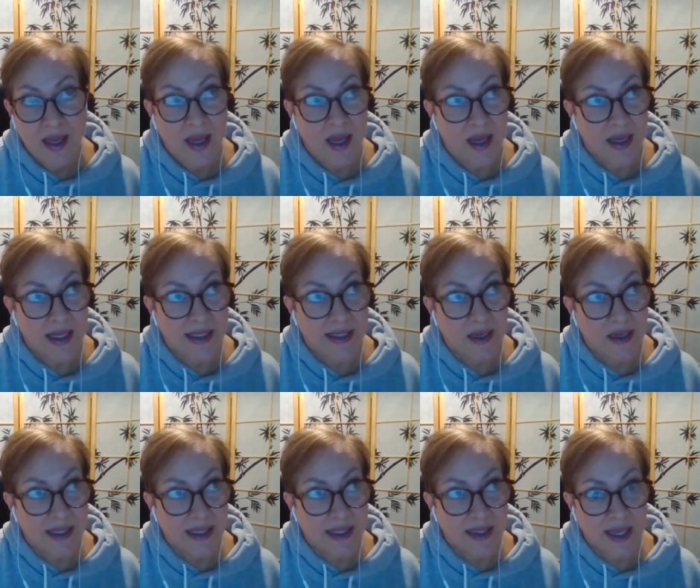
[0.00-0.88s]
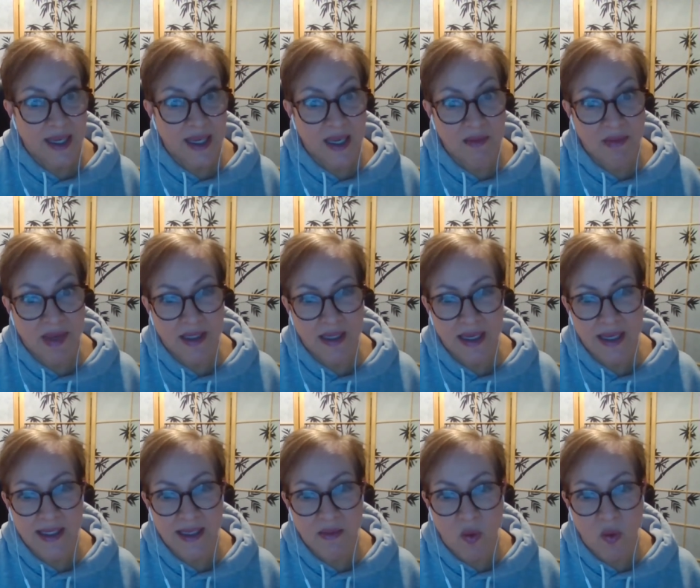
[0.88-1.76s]
I started taking
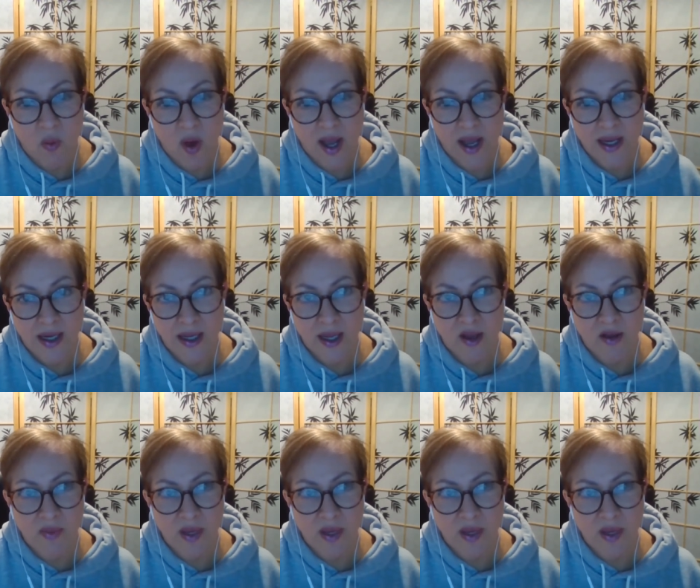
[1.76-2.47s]
magnesium a while ago